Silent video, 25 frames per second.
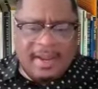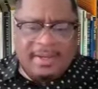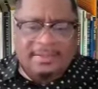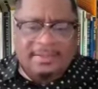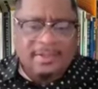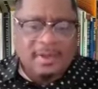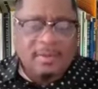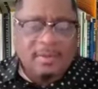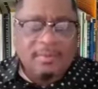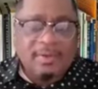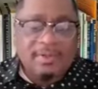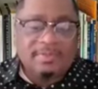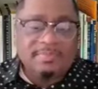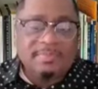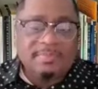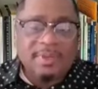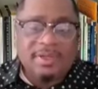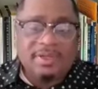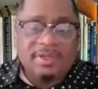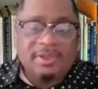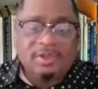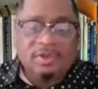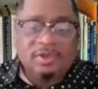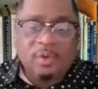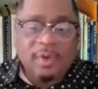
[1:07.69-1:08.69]
has always
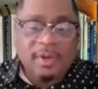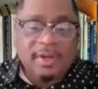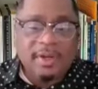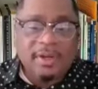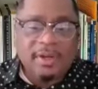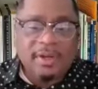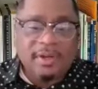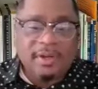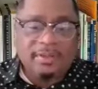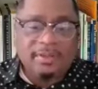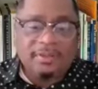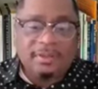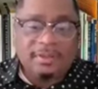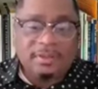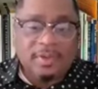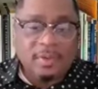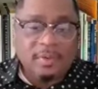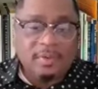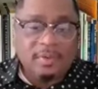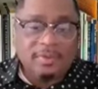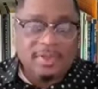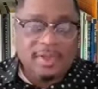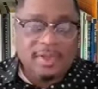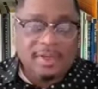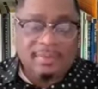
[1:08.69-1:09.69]
been joining us,
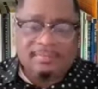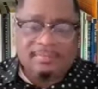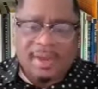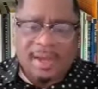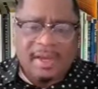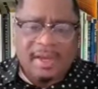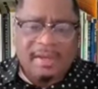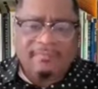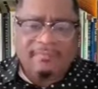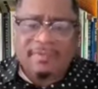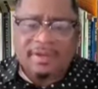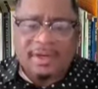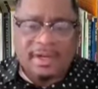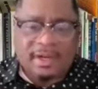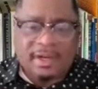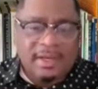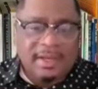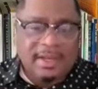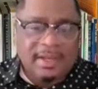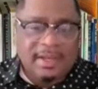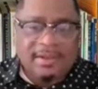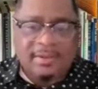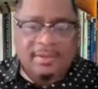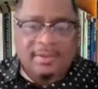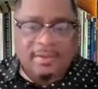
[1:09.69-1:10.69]
those that might even
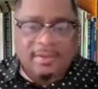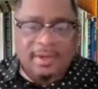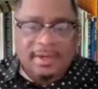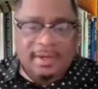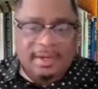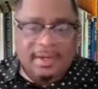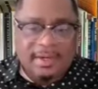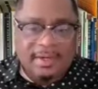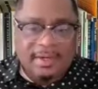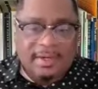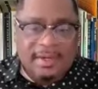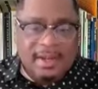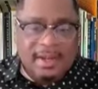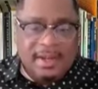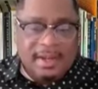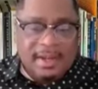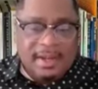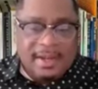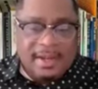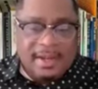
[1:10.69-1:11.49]
click on it and